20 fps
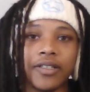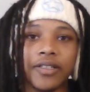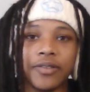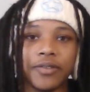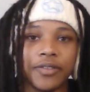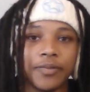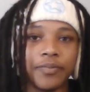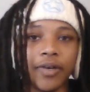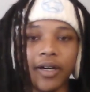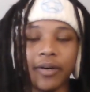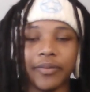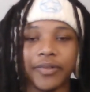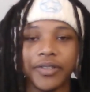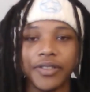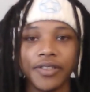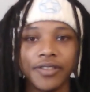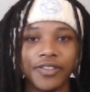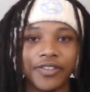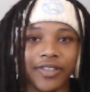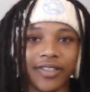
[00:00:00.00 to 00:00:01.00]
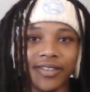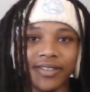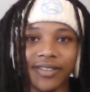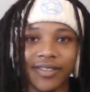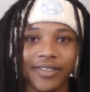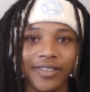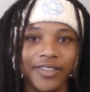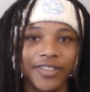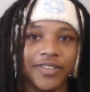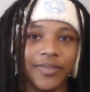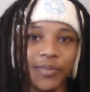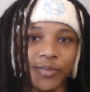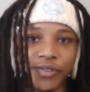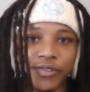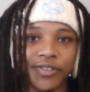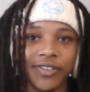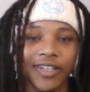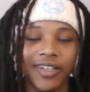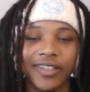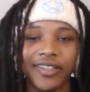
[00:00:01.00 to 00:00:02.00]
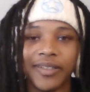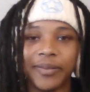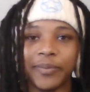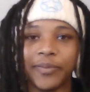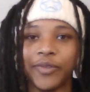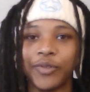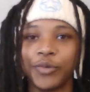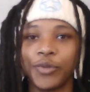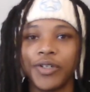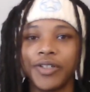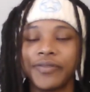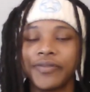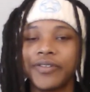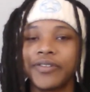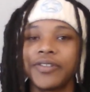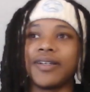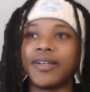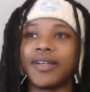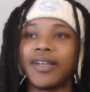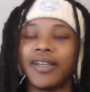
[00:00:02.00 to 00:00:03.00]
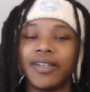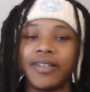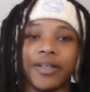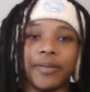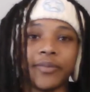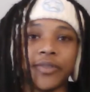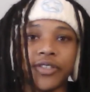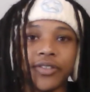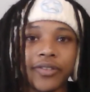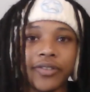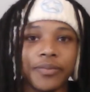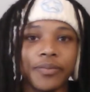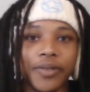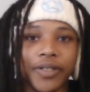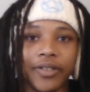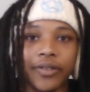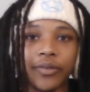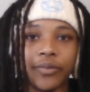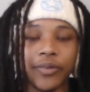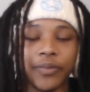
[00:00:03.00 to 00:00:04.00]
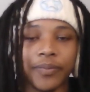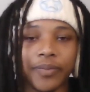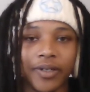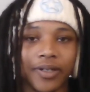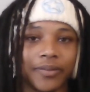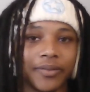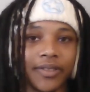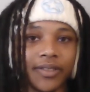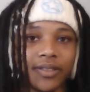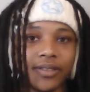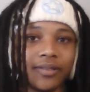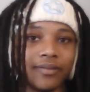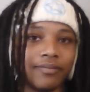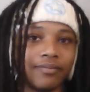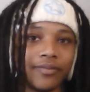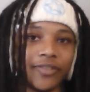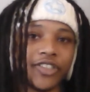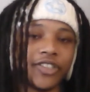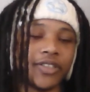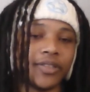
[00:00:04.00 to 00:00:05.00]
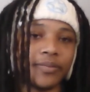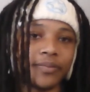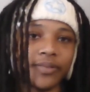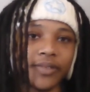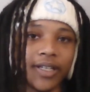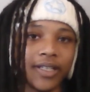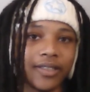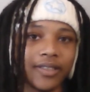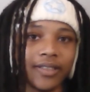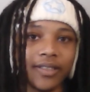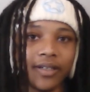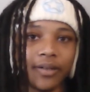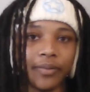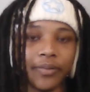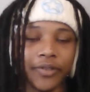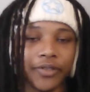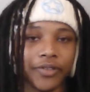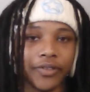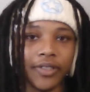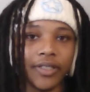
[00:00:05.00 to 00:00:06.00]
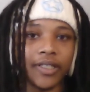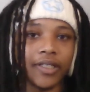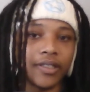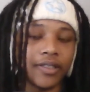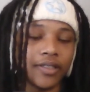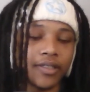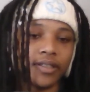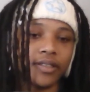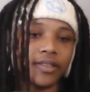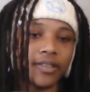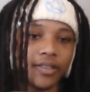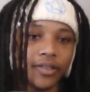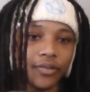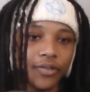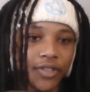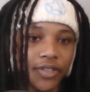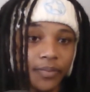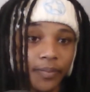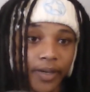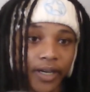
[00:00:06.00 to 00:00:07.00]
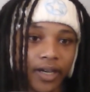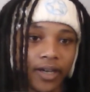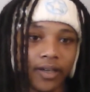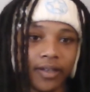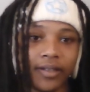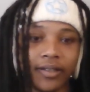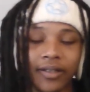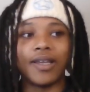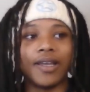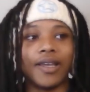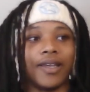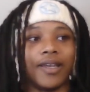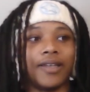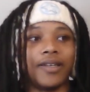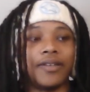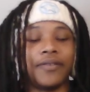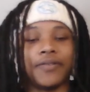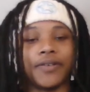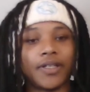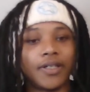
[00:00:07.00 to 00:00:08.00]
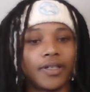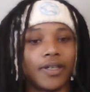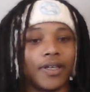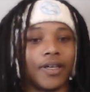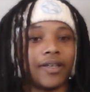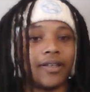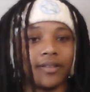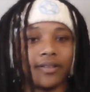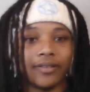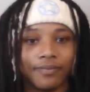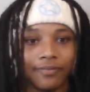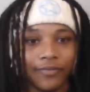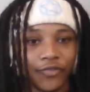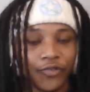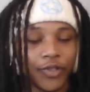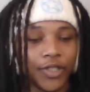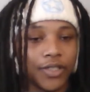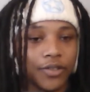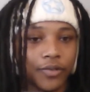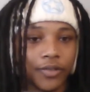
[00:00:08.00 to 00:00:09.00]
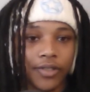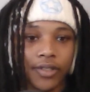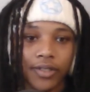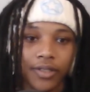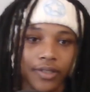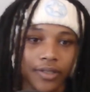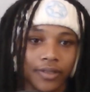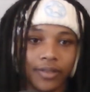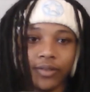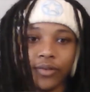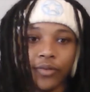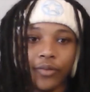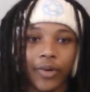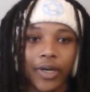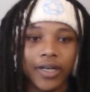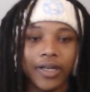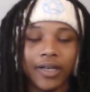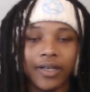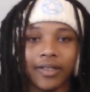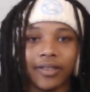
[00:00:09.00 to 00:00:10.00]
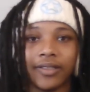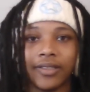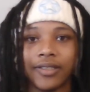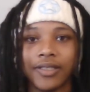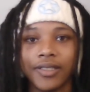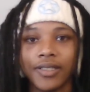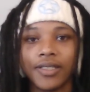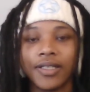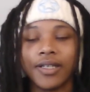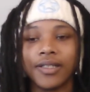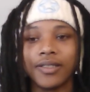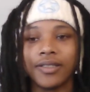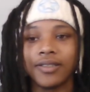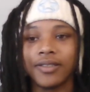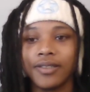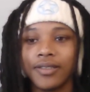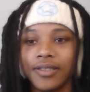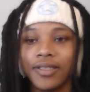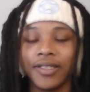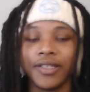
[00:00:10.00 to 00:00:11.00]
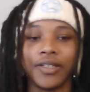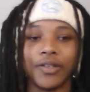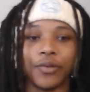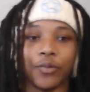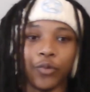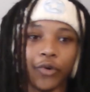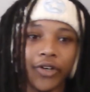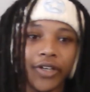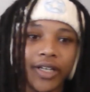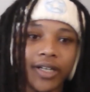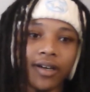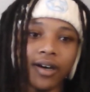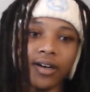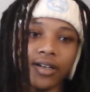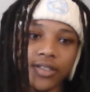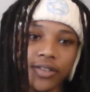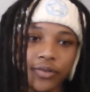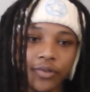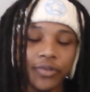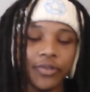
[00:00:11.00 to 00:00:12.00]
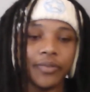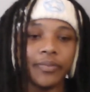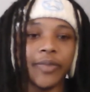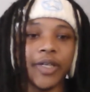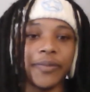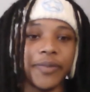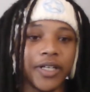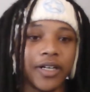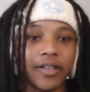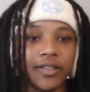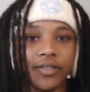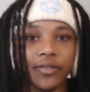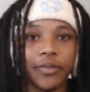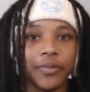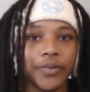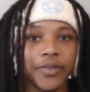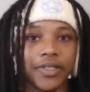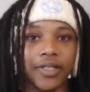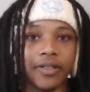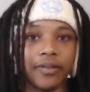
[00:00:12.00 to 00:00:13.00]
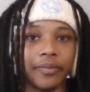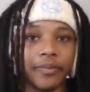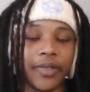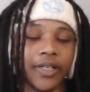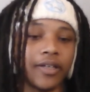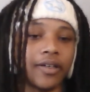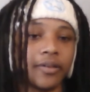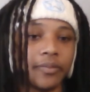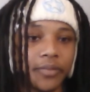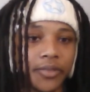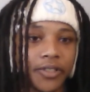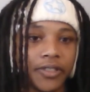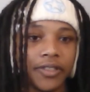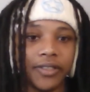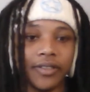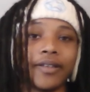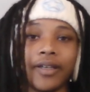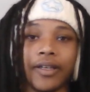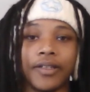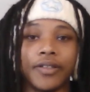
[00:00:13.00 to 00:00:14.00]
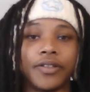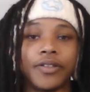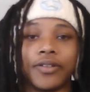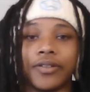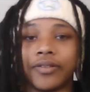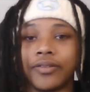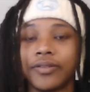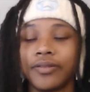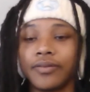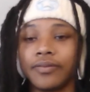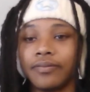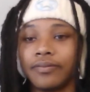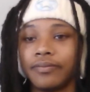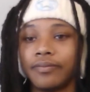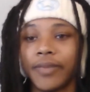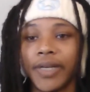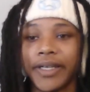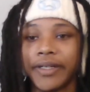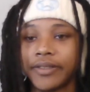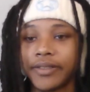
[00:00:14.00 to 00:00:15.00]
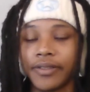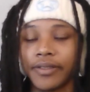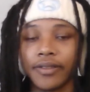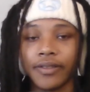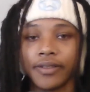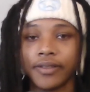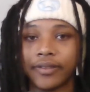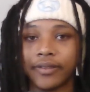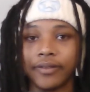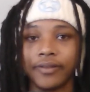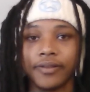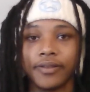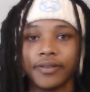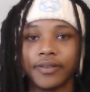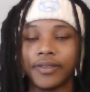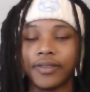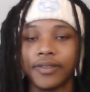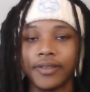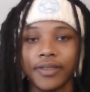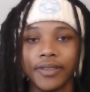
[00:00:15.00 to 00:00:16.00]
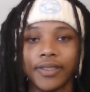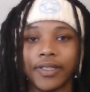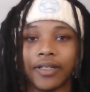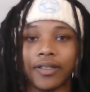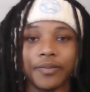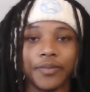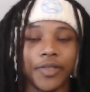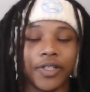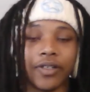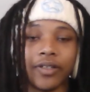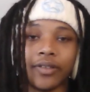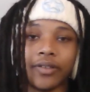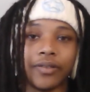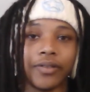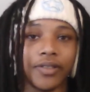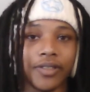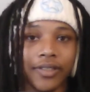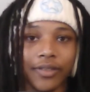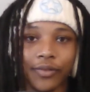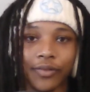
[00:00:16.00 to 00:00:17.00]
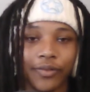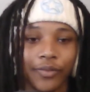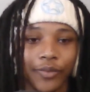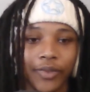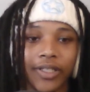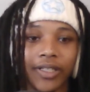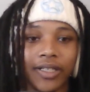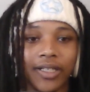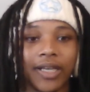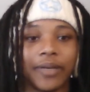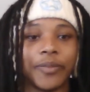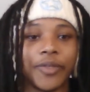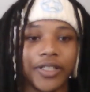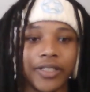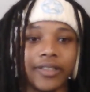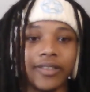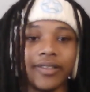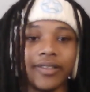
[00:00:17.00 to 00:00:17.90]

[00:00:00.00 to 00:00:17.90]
You'd probably try to smooth talk him or whatever. And I'm sure Peter would probably jump at the opportunity because he doesn't know he's bad. And if he can get resources, why not? He's a scientist. He can work at Oscorp. Maybe Oscorp is like a big company. And you know May is gonna tell him to go because we need that money.